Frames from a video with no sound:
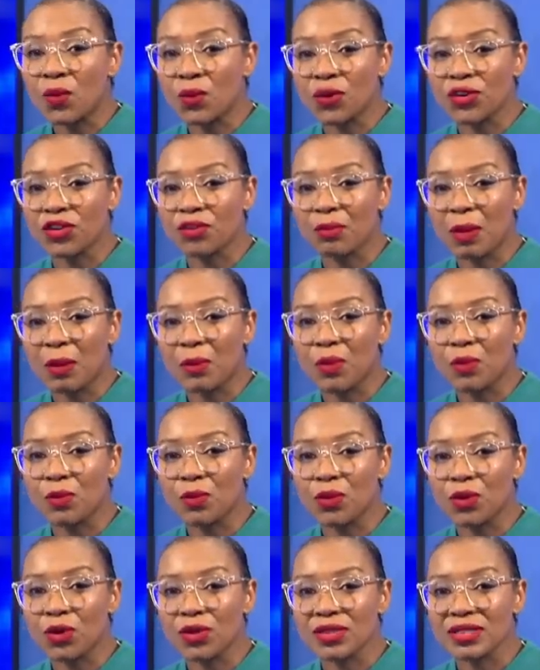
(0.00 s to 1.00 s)
with
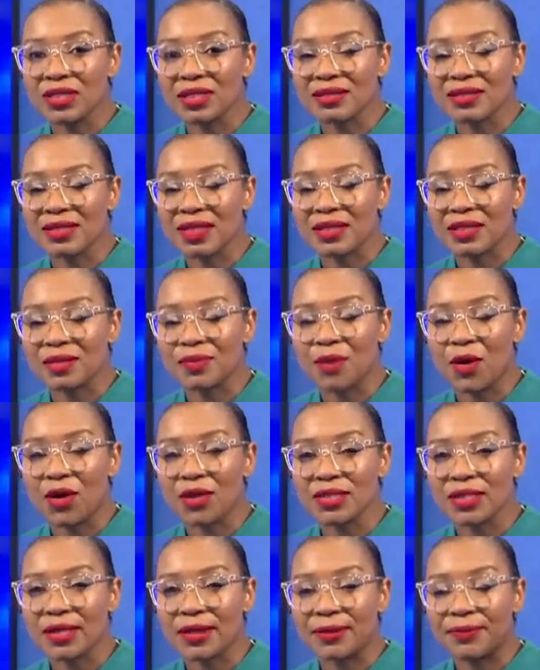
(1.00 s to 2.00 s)
Maphumulo's sudden
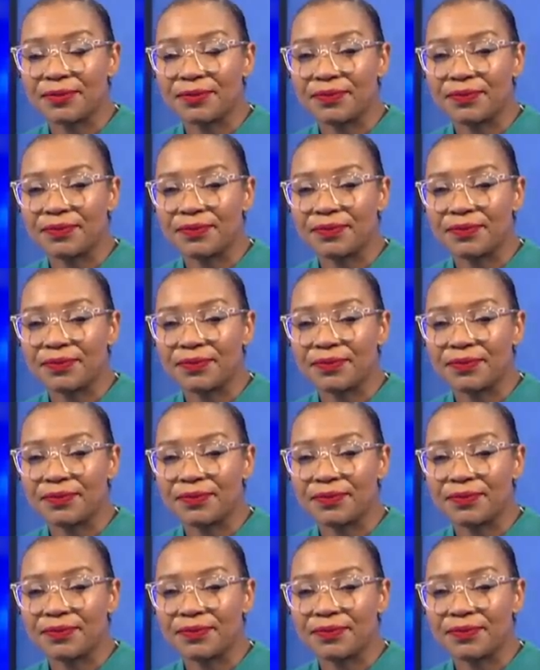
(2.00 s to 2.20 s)
passing.